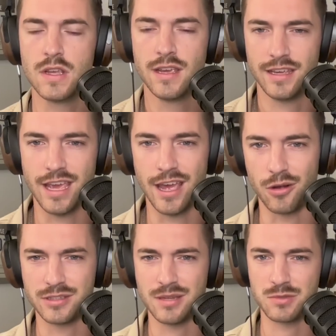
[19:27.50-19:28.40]
Yeah, it
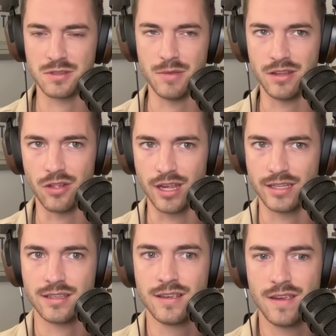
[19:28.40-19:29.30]
always seems to me
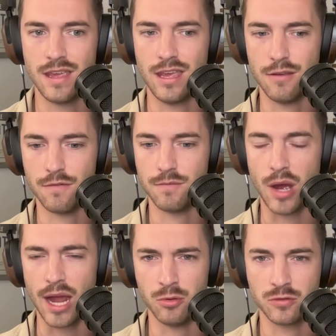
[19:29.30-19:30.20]
like if
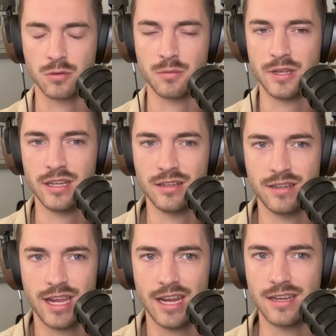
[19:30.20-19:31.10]
Bibles were being
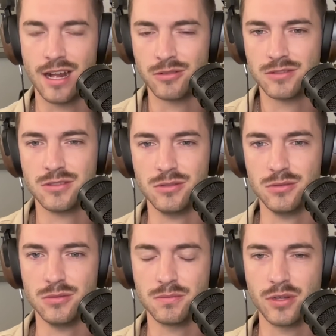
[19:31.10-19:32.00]
handed out
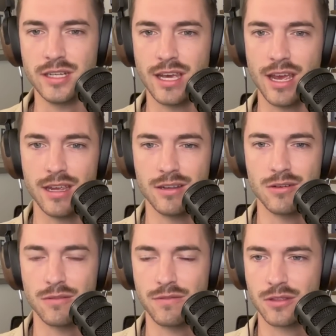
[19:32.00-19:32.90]
to pre-K
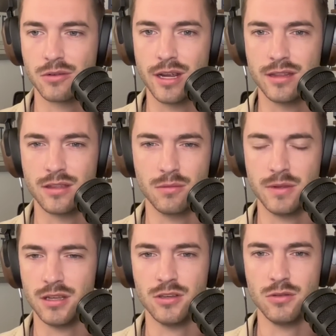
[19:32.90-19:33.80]
or fifth grade, there would
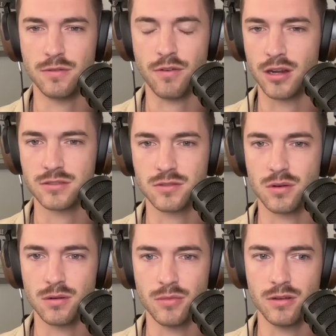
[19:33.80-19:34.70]
be a huge
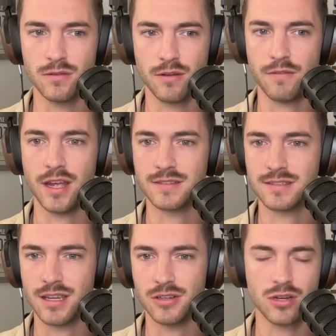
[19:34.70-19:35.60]
firestorm of offense
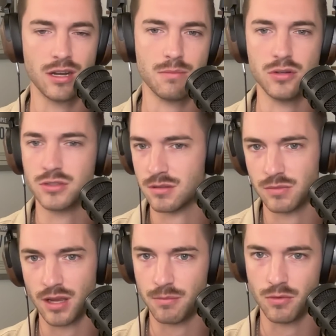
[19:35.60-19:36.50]
that you're trying to push some
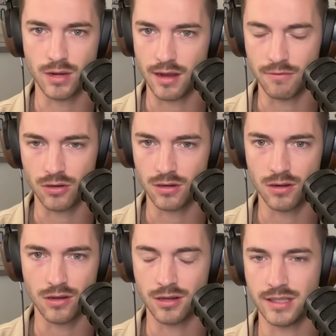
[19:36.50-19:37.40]
type of whatever
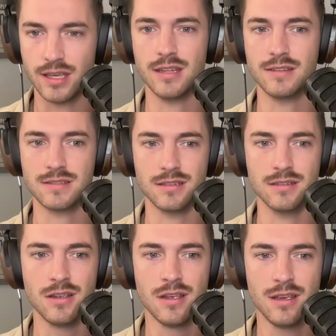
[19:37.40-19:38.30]
on kids. And
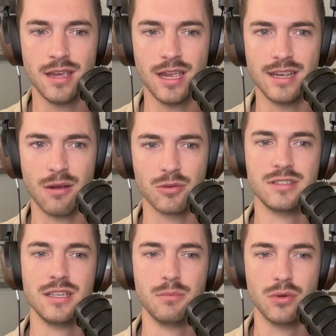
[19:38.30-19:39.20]
yet we're
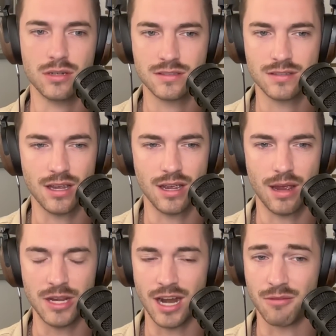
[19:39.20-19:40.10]
seeing books. I
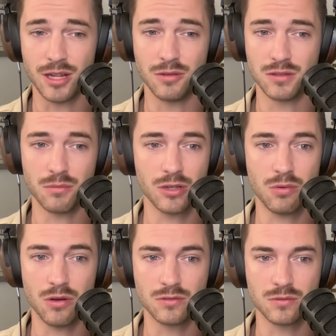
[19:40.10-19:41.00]
mean, I read through some of the
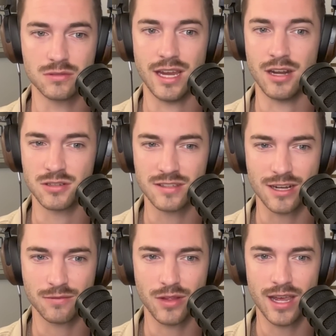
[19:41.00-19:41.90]
quotes where
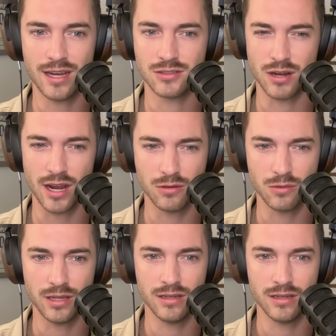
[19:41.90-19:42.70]
intersex flag, drag queen,